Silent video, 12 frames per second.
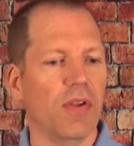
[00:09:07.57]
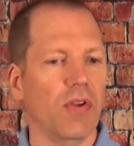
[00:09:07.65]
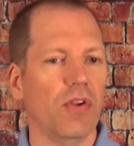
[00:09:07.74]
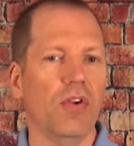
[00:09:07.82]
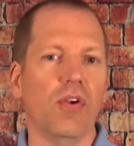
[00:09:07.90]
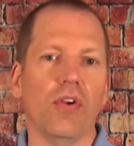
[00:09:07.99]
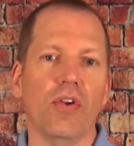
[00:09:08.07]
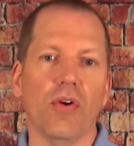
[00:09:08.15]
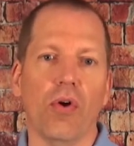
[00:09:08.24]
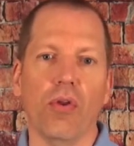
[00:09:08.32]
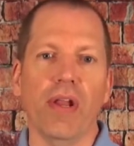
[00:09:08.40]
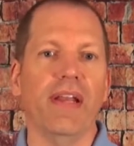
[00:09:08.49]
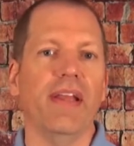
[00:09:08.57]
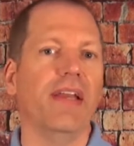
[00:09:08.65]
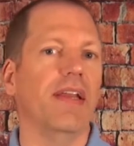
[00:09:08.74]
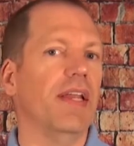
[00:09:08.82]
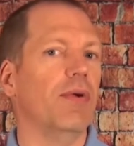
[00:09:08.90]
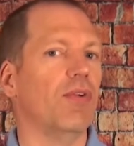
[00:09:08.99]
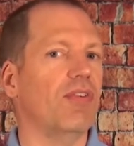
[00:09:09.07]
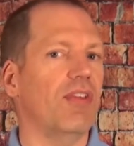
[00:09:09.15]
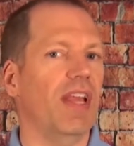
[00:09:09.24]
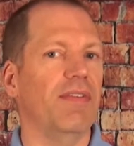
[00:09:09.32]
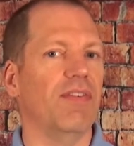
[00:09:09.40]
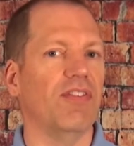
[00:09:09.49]
Your old identity was
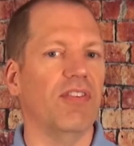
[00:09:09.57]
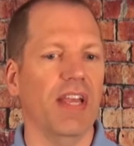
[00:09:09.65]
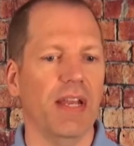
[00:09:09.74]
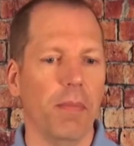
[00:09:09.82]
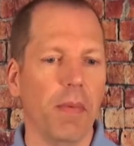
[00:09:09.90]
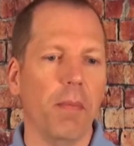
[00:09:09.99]
slave to sin,